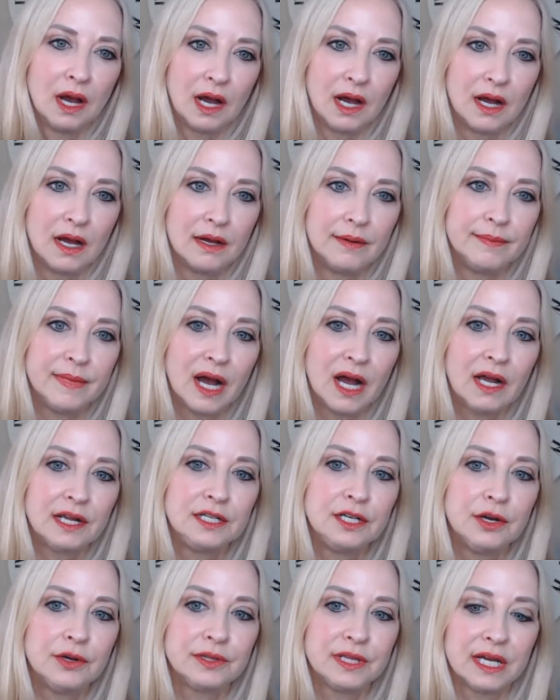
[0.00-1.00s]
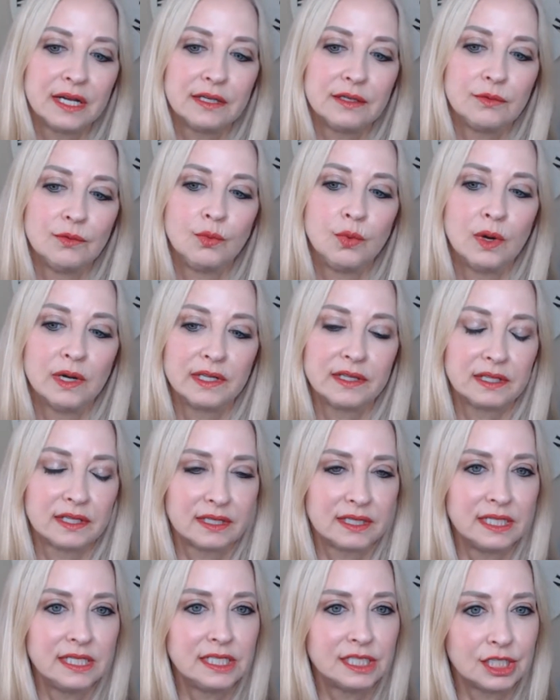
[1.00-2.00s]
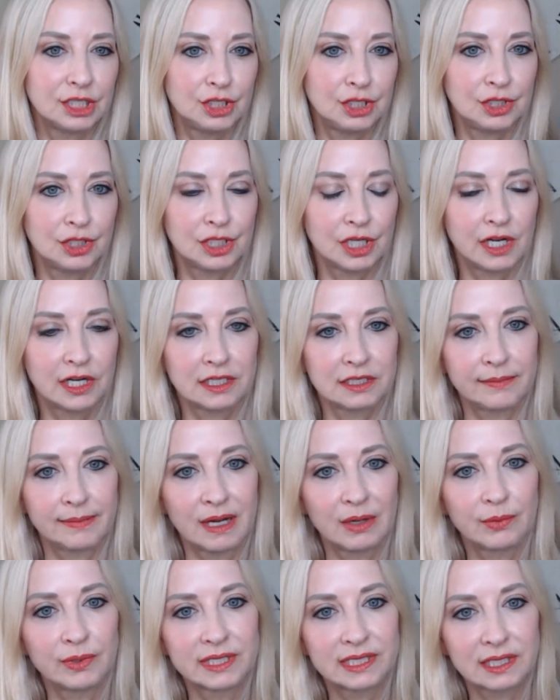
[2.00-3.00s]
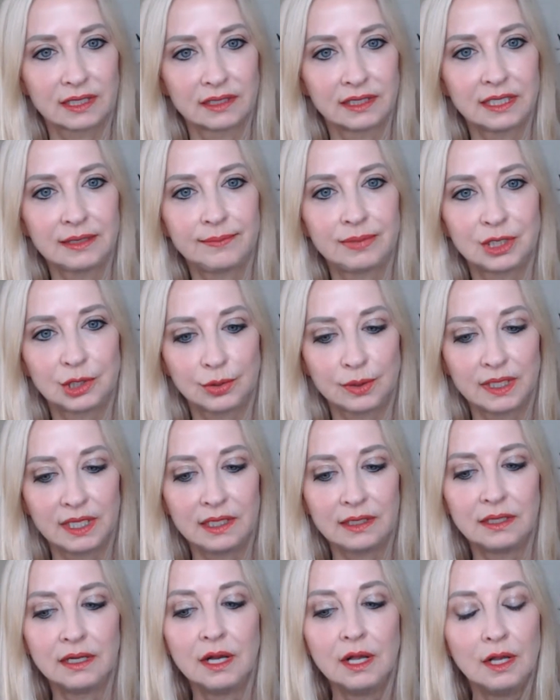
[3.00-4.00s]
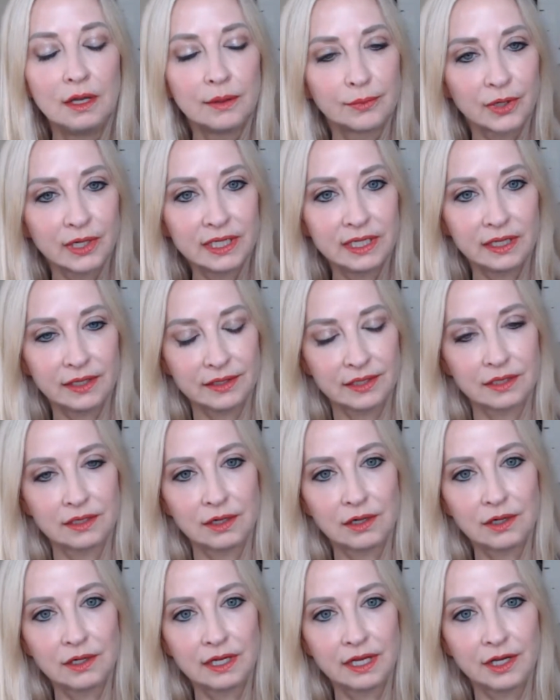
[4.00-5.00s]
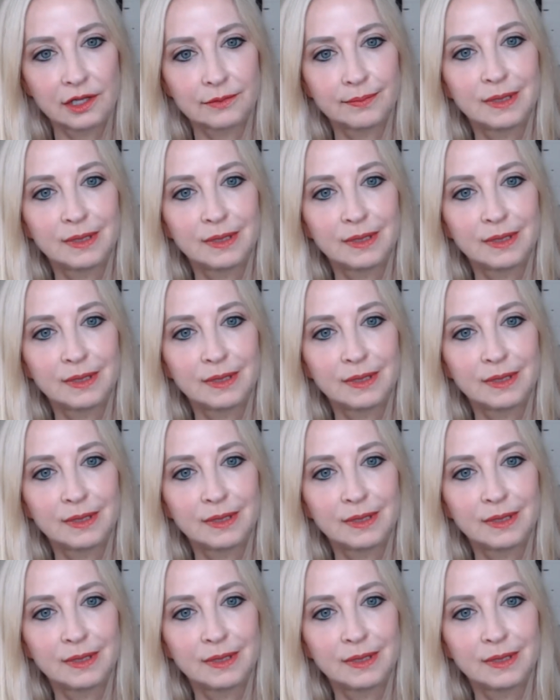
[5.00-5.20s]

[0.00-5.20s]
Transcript: I know that one of the things that you talked about was the link between brain health and heart health,